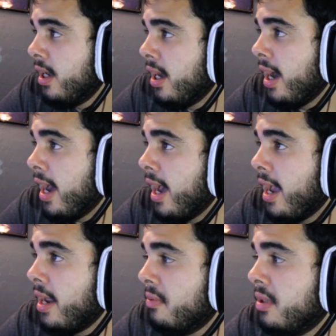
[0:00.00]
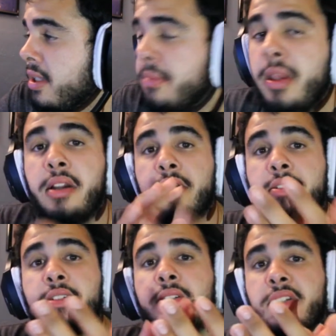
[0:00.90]
I really applaud her.
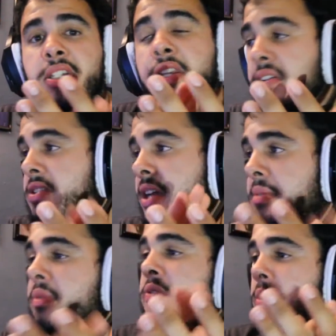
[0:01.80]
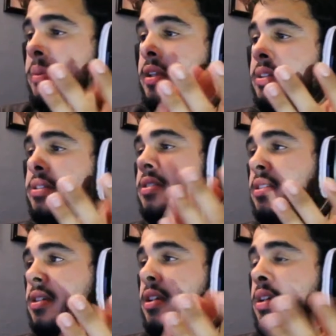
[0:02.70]
She did a good job performing this.
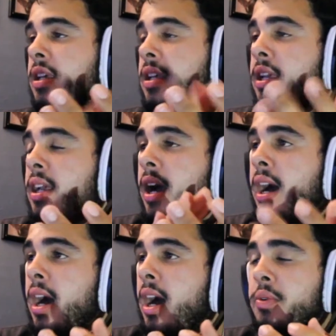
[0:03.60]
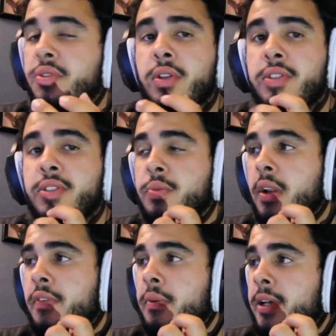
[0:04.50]
I was told this is one of
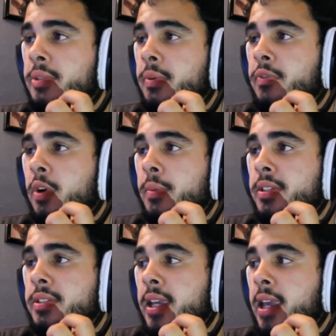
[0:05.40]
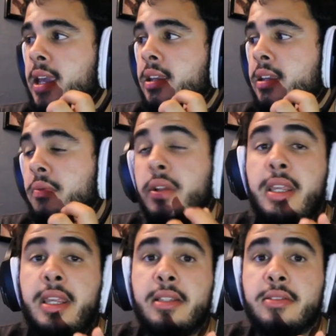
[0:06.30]
her best performances, and it really
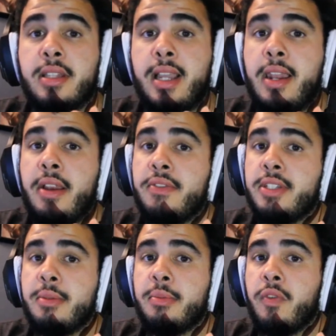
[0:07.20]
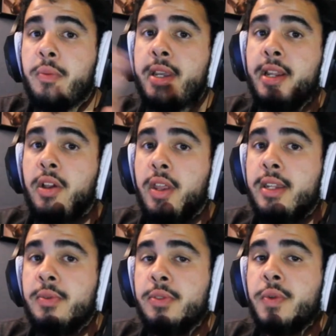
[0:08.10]
is. Like, I never seen her perform yet. All I did
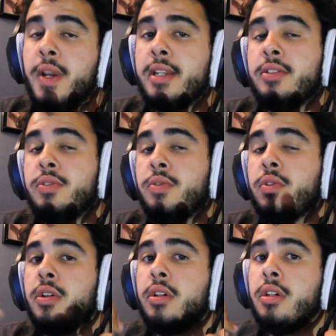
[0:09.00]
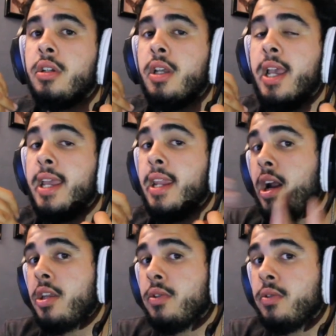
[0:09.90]
was reacted to her, an
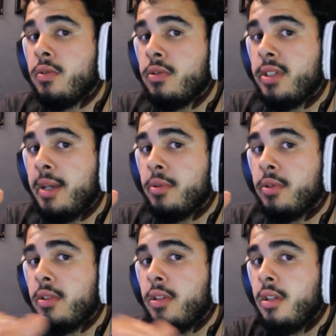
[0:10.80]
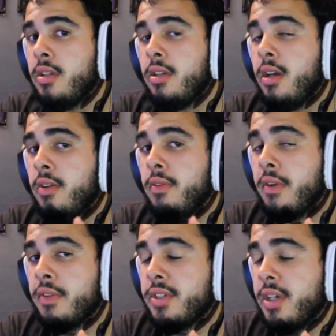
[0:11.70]
audio sample of one of her
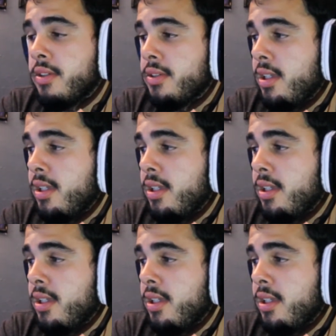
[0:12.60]
songs,